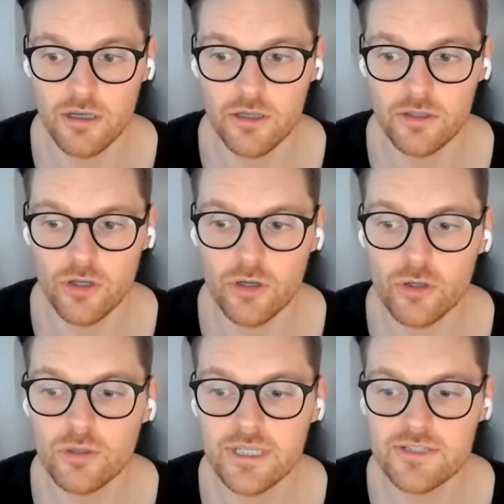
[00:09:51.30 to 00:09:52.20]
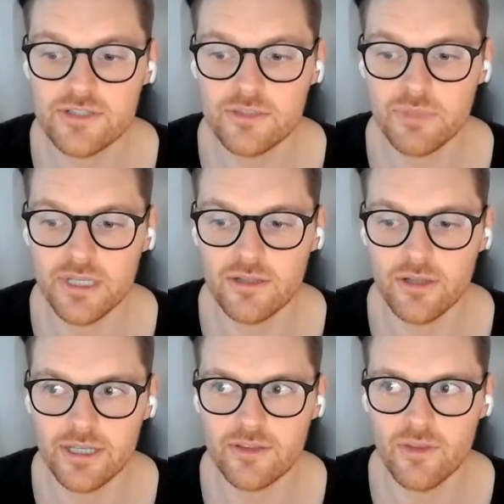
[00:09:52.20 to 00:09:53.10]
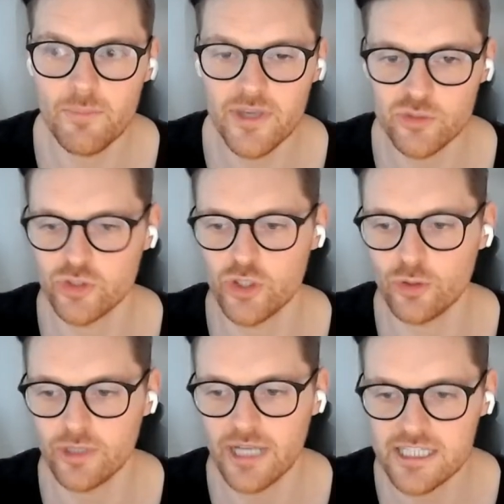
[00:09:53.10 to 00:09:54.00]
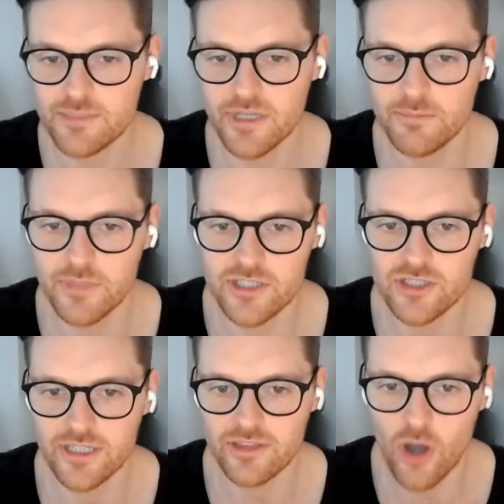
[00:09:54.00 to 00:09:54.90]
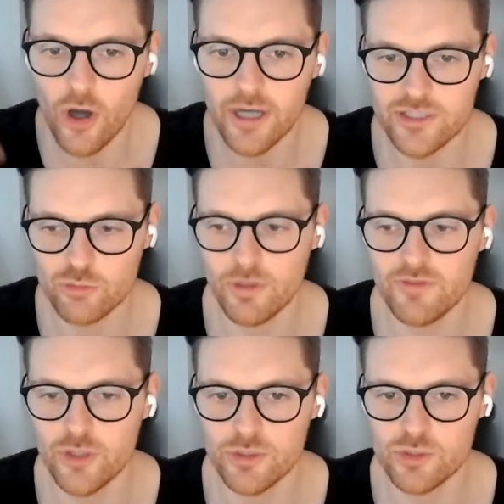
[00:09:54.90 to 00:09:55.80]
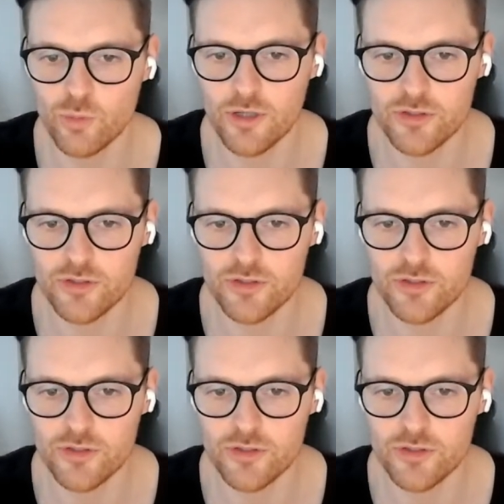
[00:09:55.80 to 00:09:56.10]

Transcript: not only is it been like the best return on ad spend, but it's like the highest revenue as well.